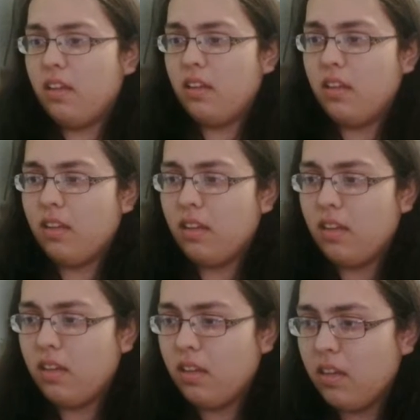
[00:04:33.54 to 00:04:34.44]

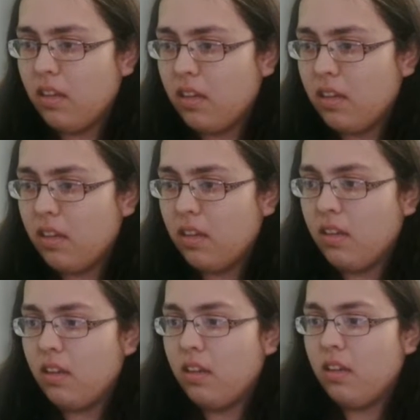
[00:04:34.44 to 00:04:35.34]

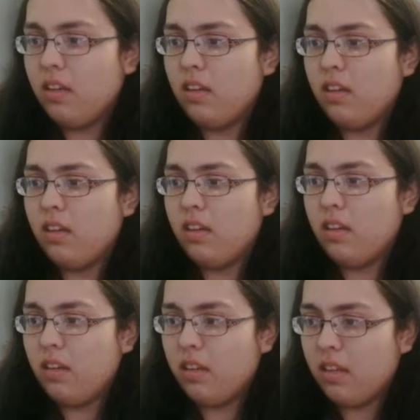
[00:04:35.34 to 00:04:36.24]

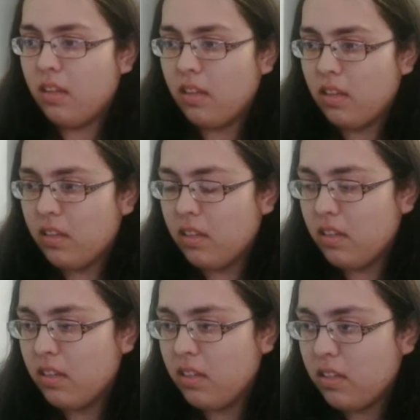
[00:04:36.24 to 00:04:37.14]

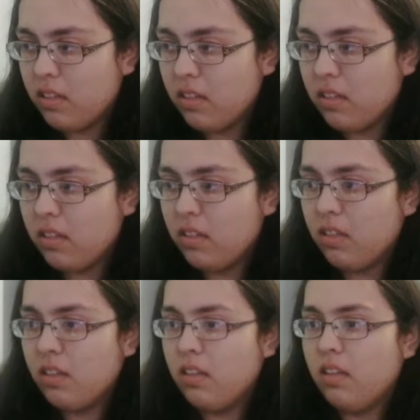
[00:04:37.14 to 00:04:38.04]

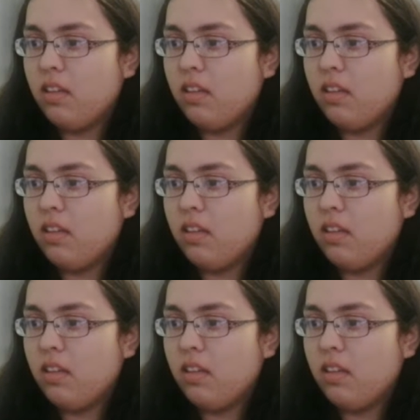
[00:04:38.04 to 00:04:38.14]
No one is speaking in this clip.